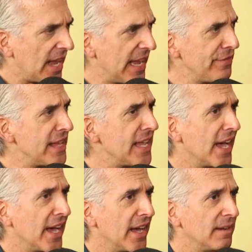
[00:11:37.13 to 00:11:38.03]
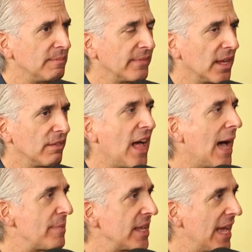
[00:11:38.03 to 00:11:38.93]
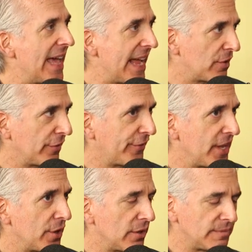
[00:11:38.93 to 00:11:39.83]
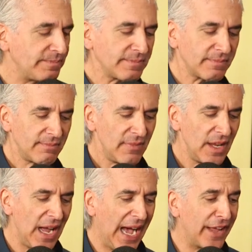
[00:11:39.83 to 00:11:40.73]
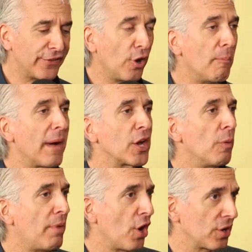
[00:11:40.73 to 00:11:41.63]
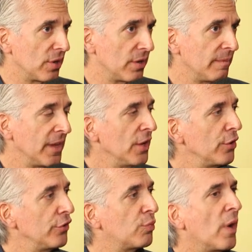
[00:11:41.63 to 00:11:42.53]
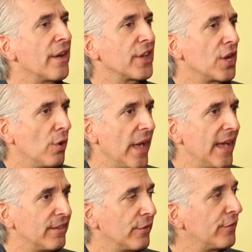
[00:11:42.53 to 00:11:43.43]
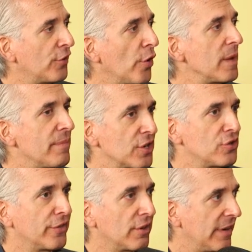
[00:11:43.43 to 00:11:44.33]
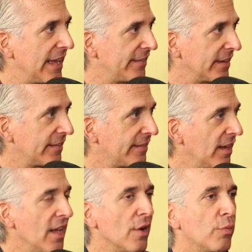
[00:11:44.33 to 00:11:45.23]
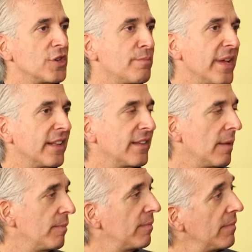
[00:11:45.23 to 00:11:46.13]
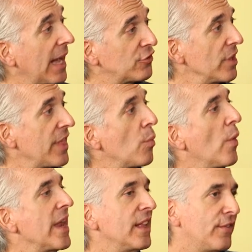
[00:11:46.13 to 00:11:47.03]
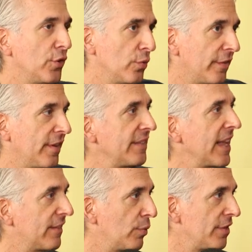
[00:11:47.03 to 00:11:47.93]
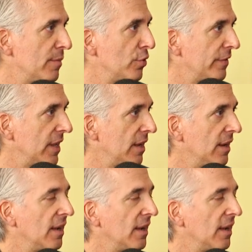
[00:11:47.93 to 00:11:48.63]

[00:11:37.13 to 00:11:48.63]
in the uh, lobby at Eccles Theater, I saw Michael Barker, who's one of the co-heads of Sony Pictures Classics, which picked up, actually, they went into Sundance with the movie.